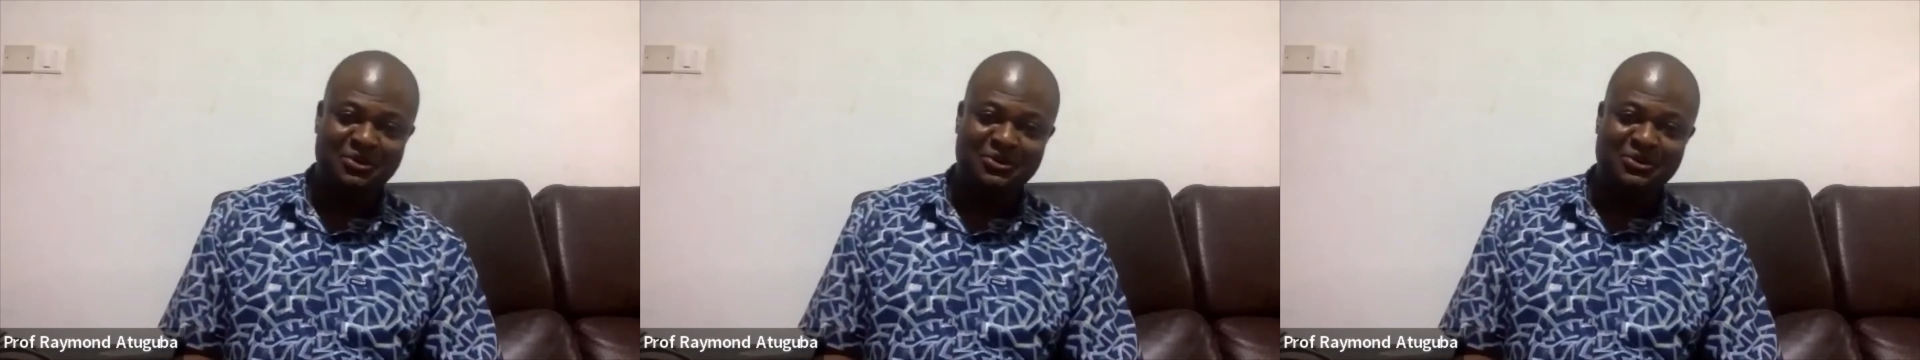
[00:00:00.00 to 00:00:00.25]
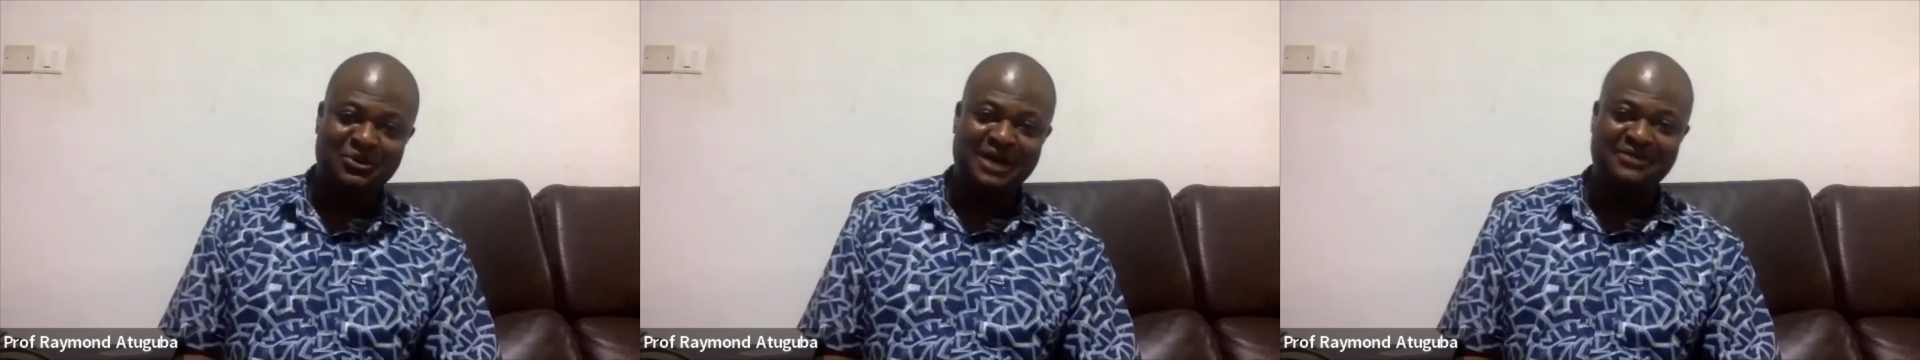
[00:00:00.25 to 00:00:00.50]

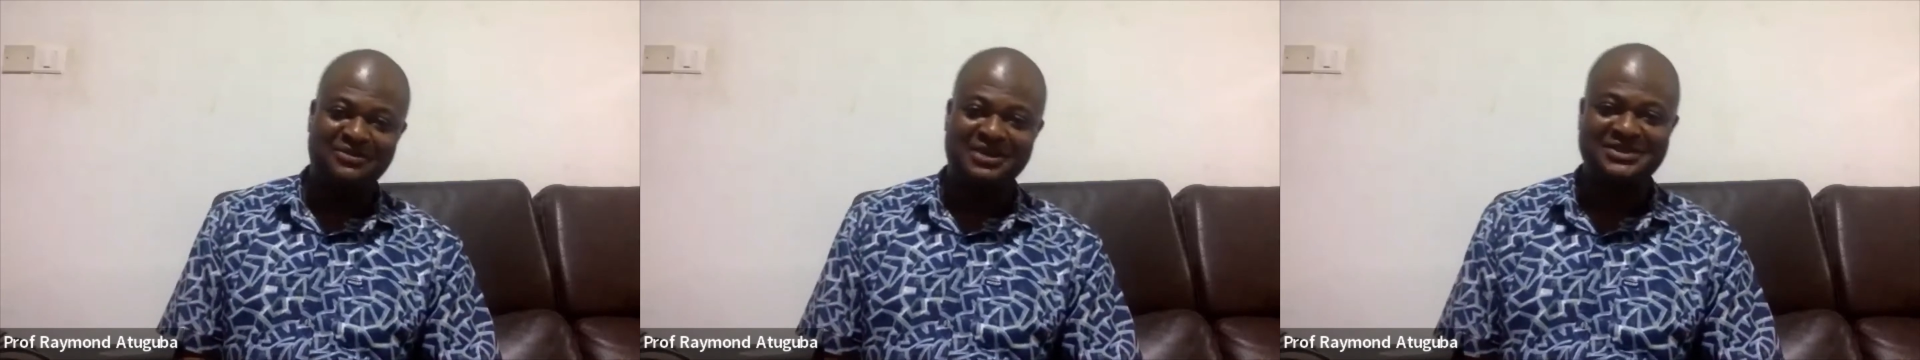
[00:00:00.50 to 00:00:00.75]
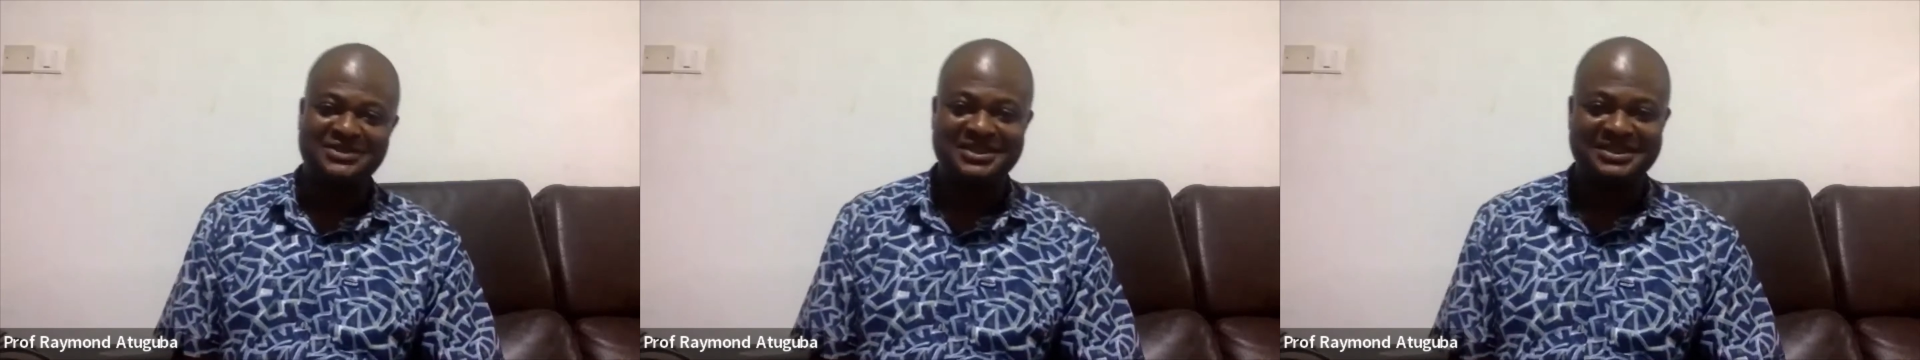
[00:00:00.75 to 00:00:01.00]
who are
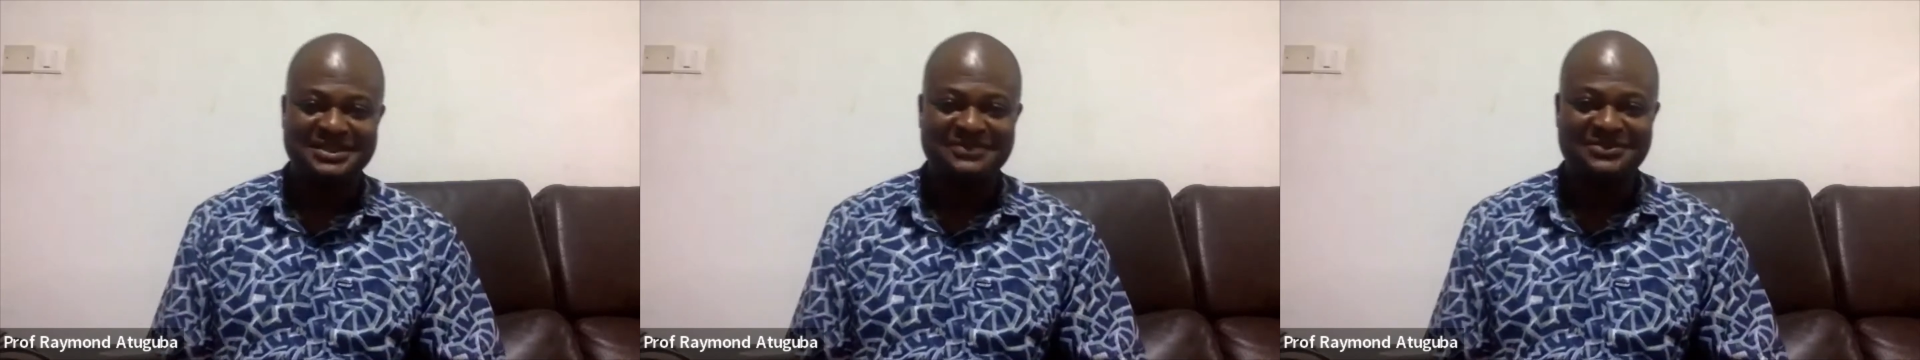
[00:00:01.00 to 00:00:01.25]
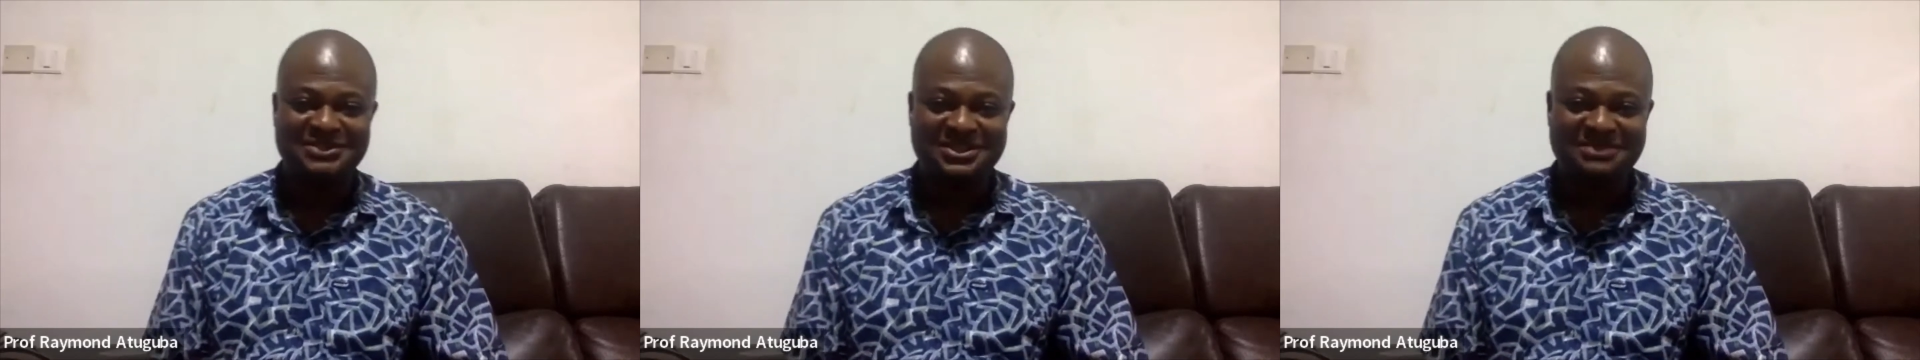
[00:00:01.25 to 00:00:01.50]
frustrating the
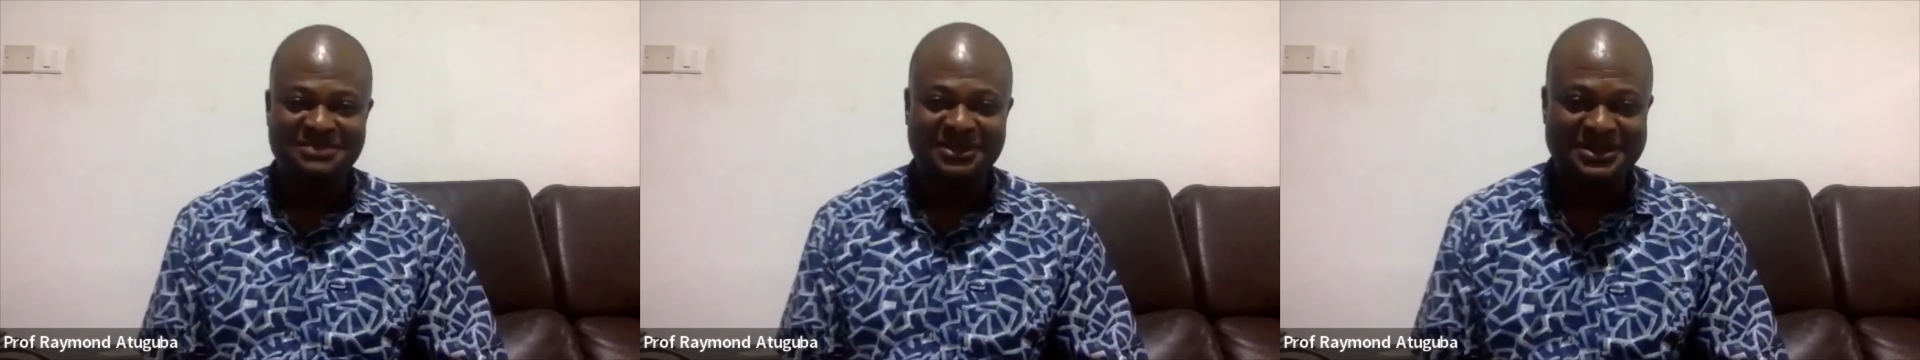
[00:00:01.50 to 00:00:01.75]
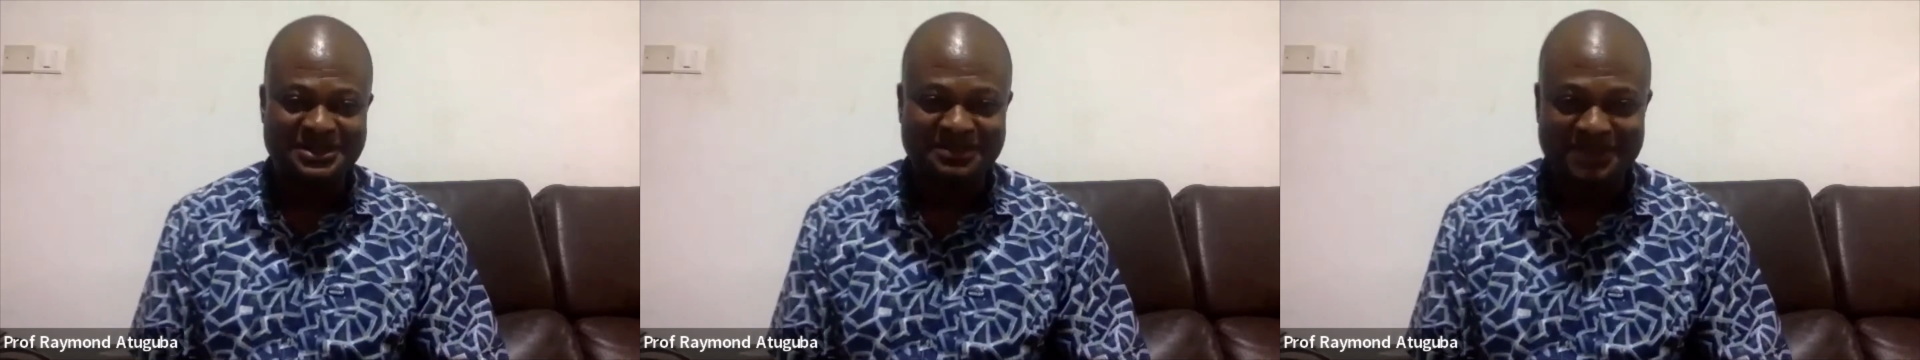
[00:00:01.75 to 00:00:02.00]
vision,
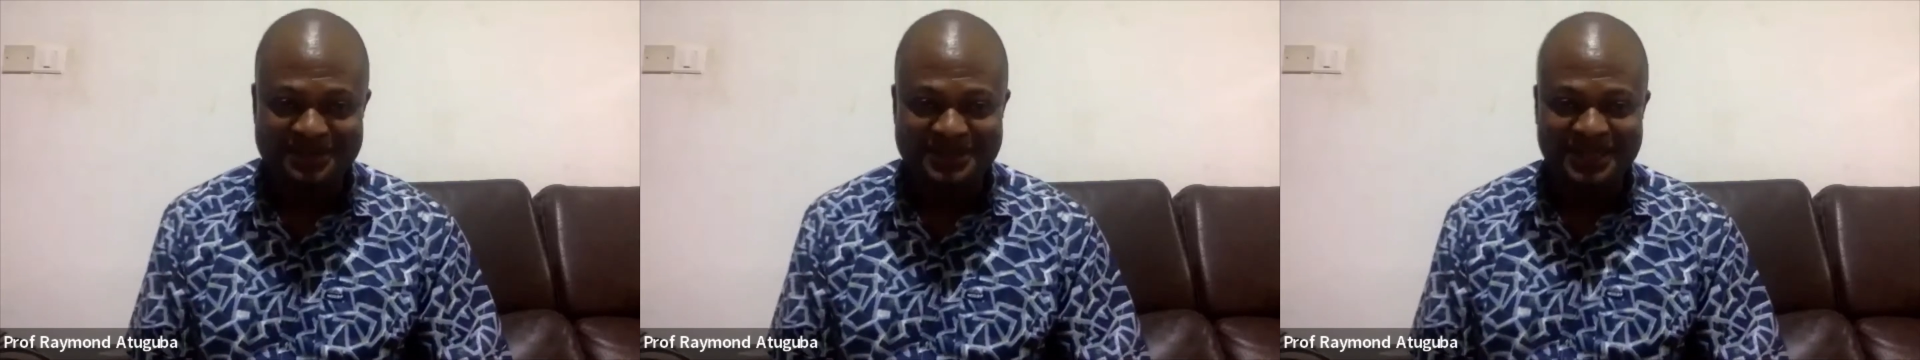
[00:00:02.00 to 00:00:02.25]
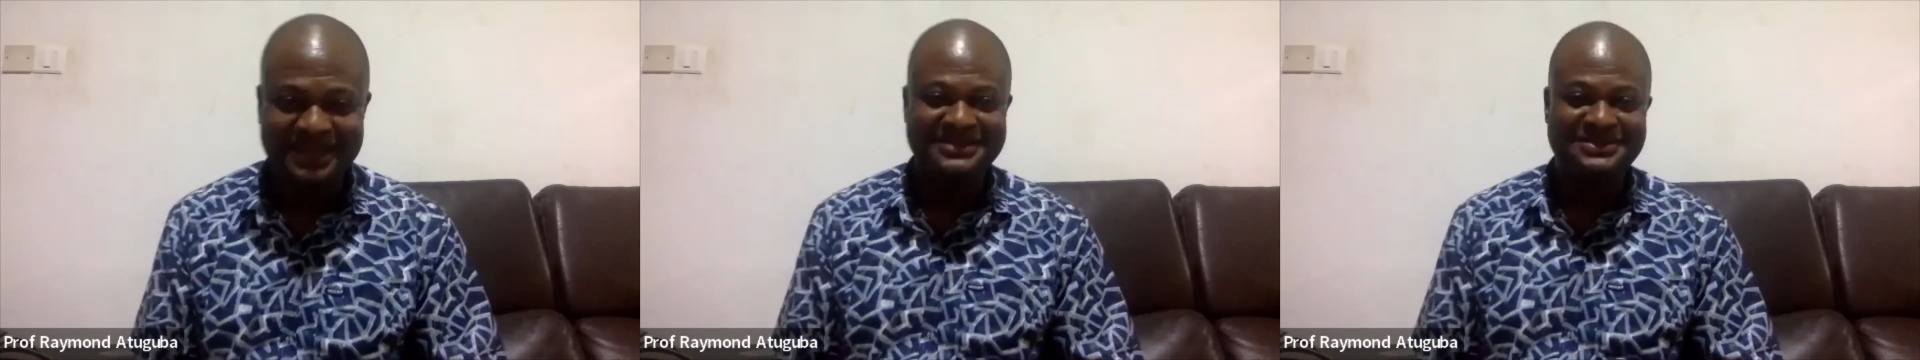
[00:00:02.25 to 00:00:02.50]
because sometimes
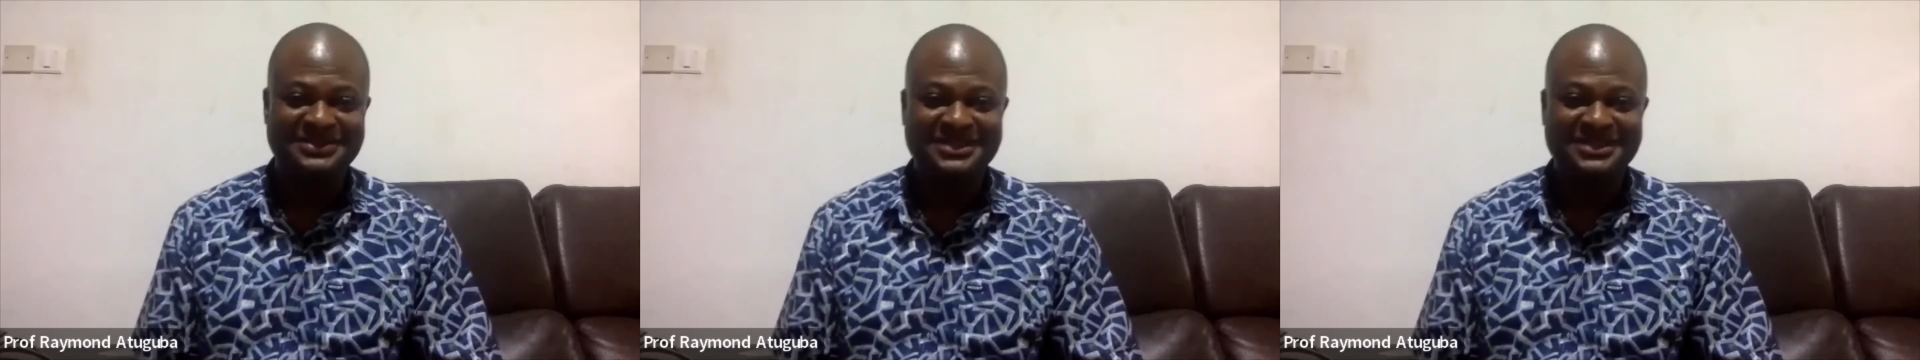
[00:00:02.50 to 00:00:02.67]
I get